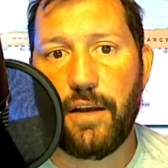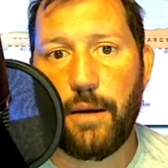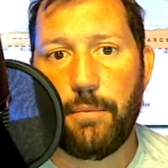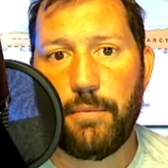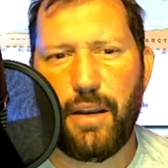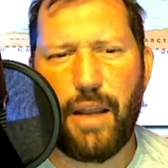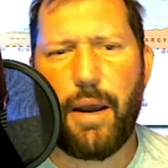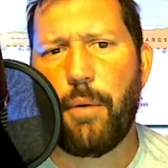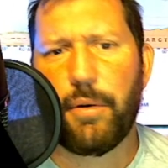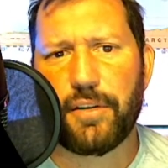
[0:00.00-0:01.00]

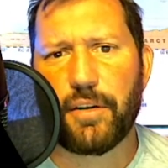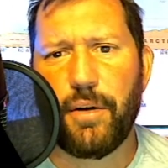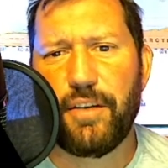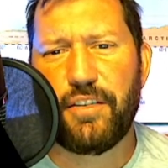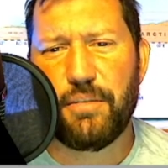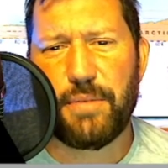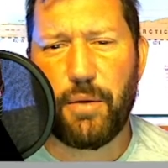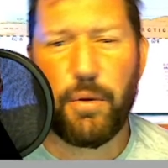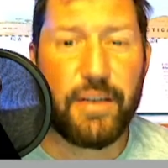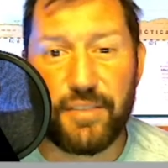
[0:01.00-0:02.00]
I wasn't going to, but I
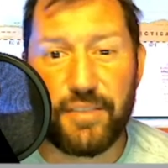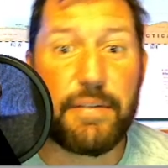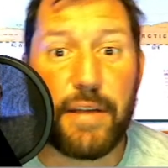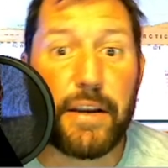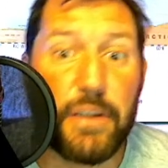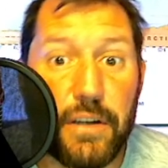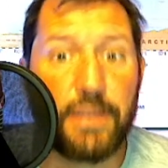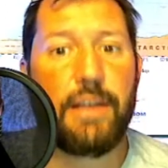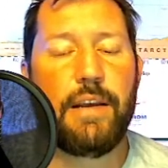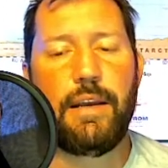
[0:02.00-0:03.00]
wanted to see if I
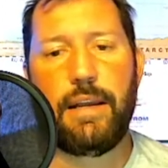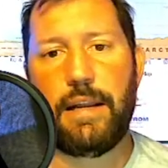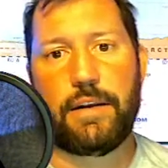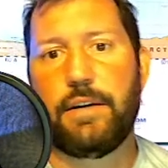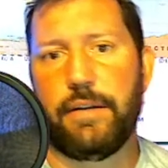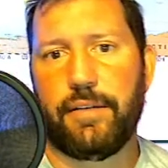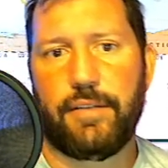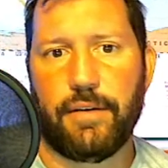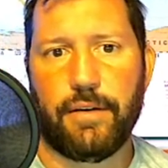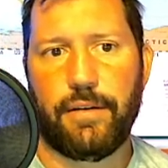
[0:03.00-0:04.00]
could, and I couldn't.